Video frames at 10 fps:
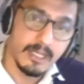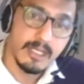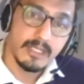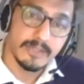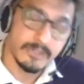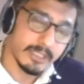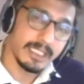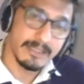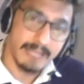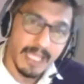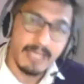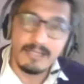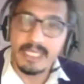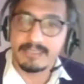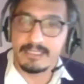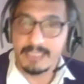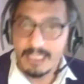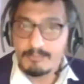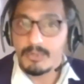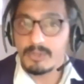So really recognizing the
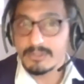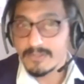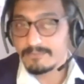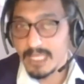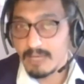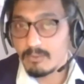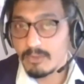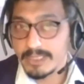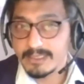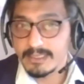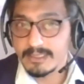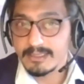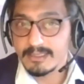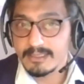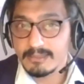importance of their voices,